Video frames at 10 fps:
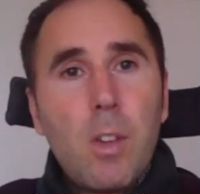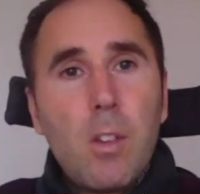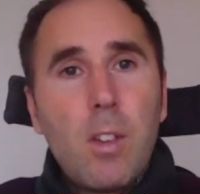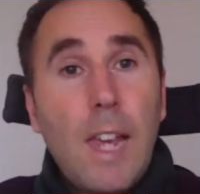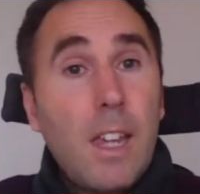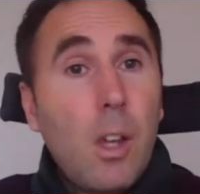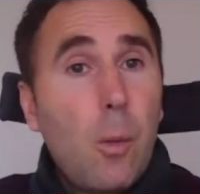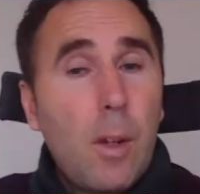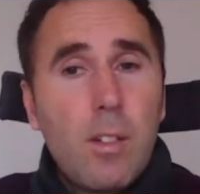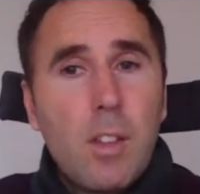So just get your
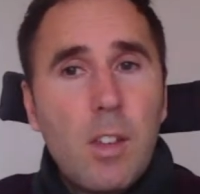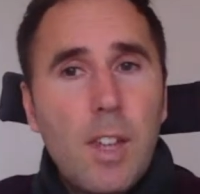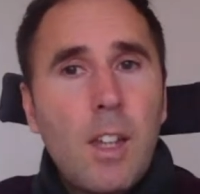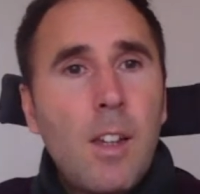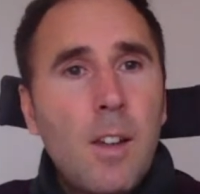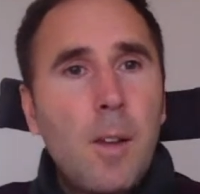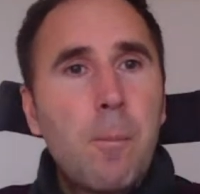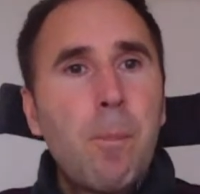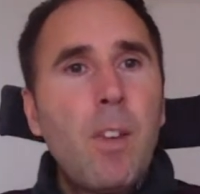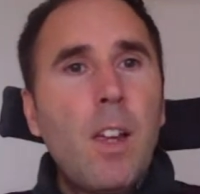questions in.
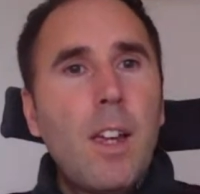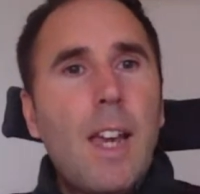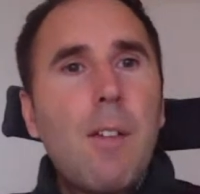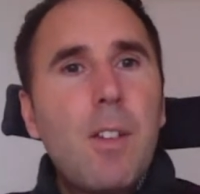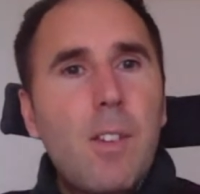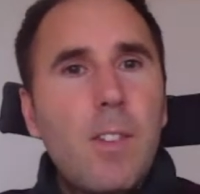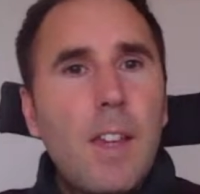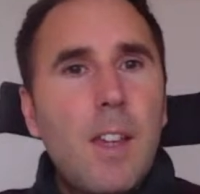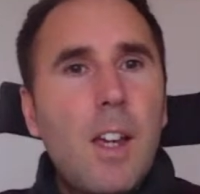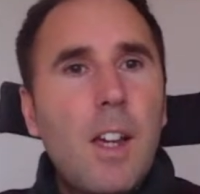Gavin
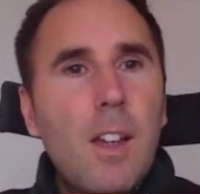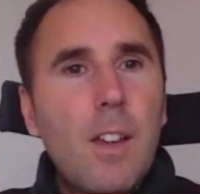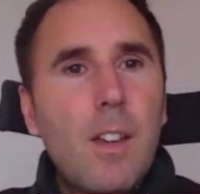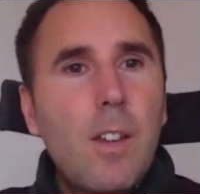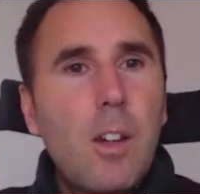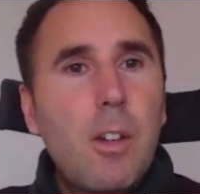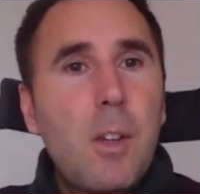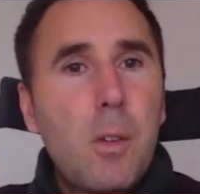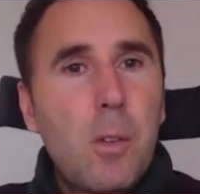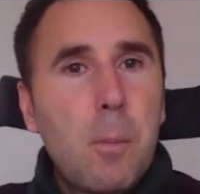said,
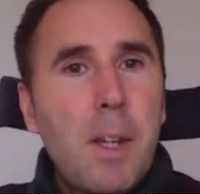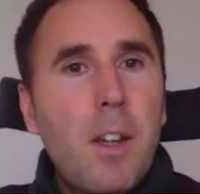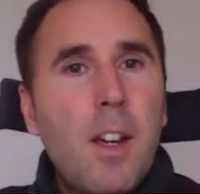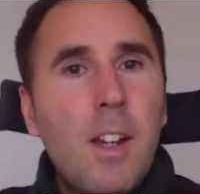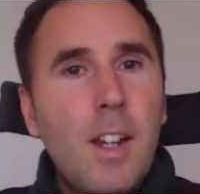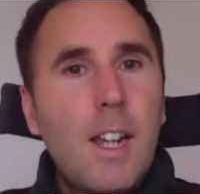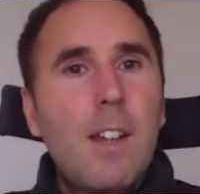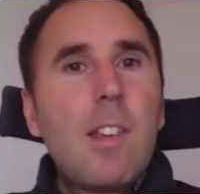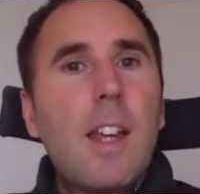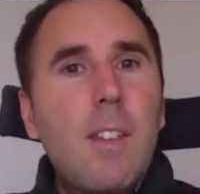agrees with Sumeda,
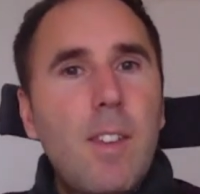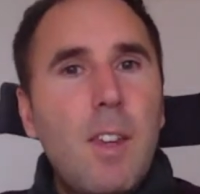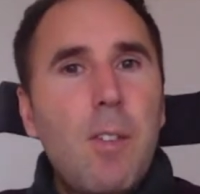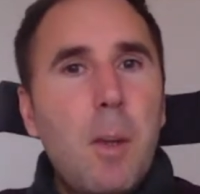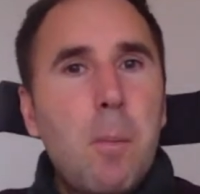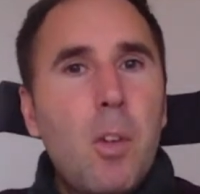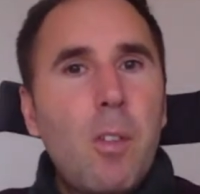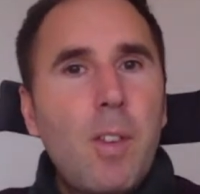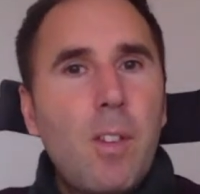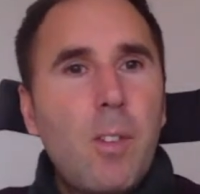it's like TV and
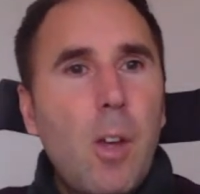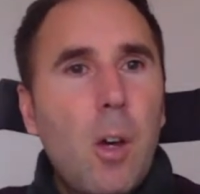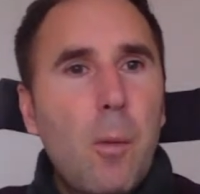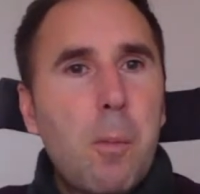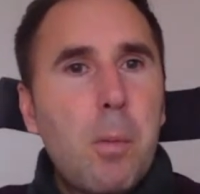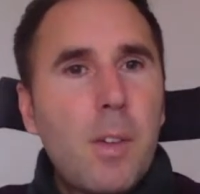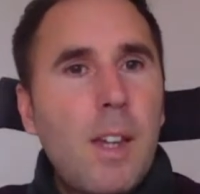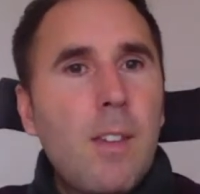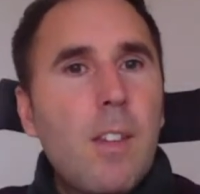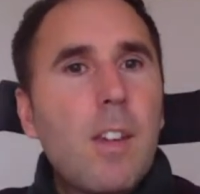movies start with
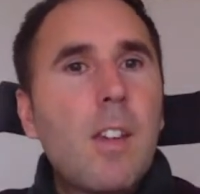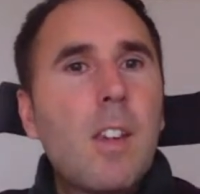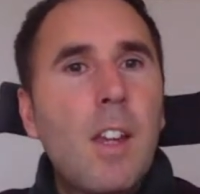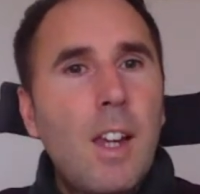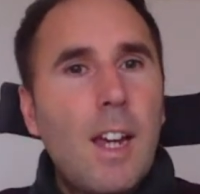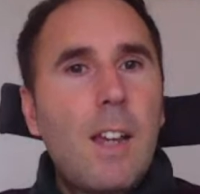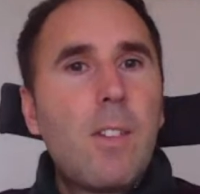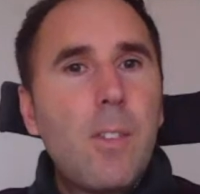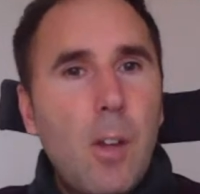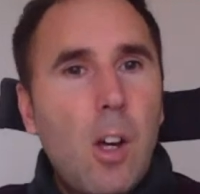presenters
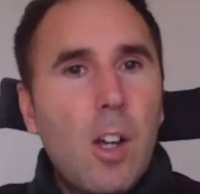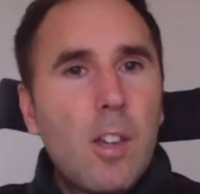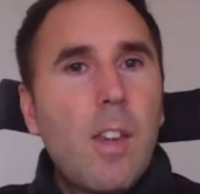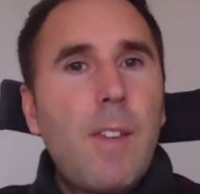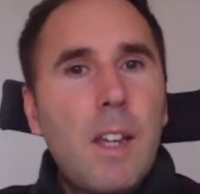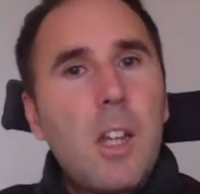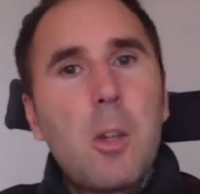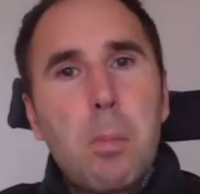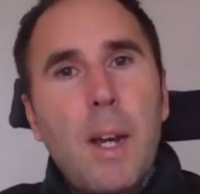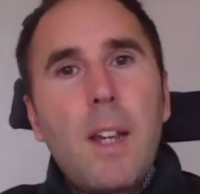and stars and then it
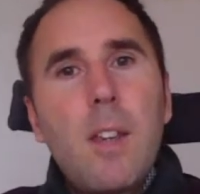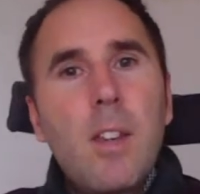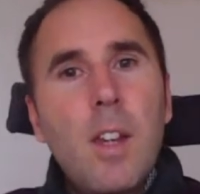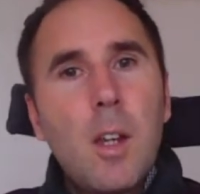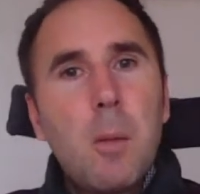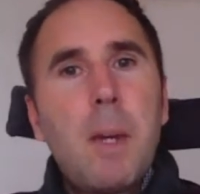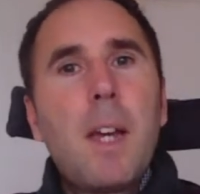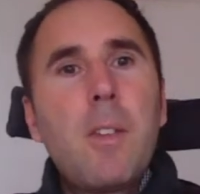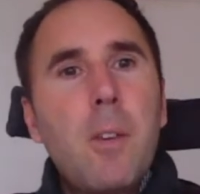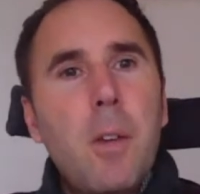spreads.
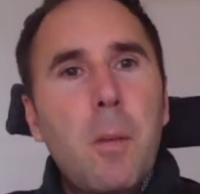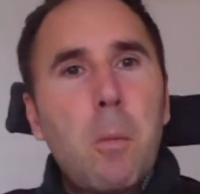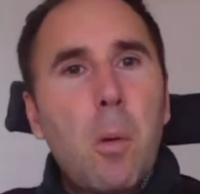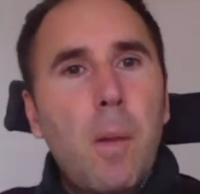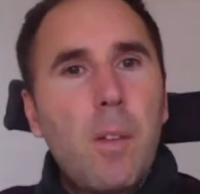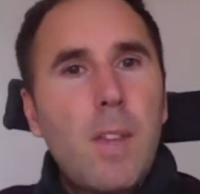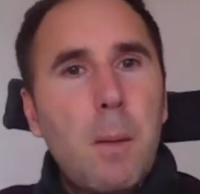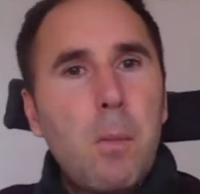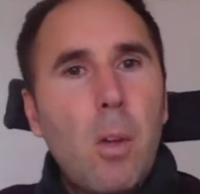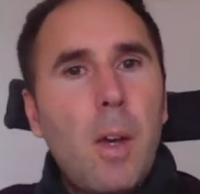Better to do them all at the
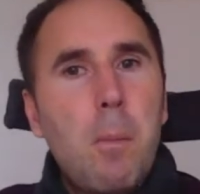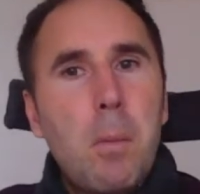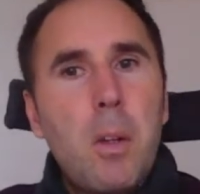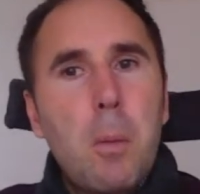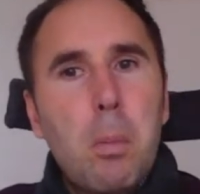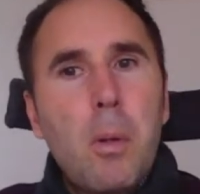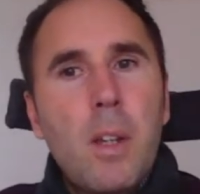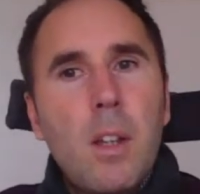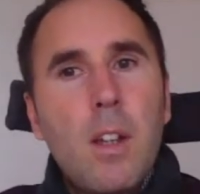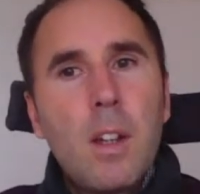same time, but your
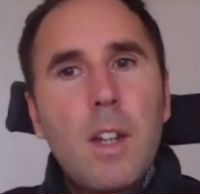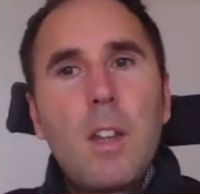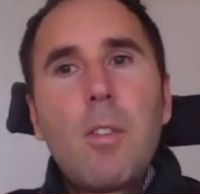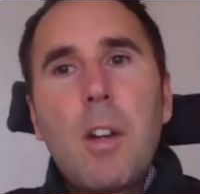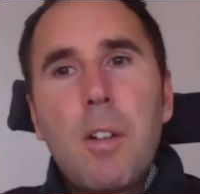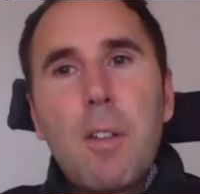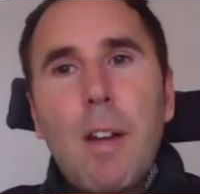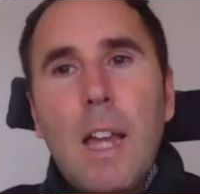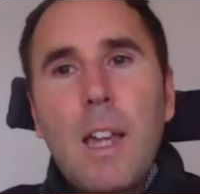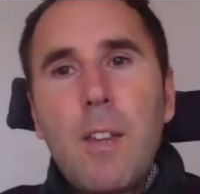point is very
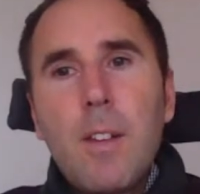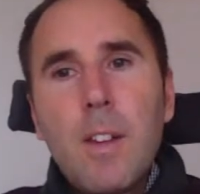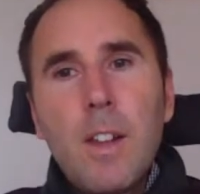valid.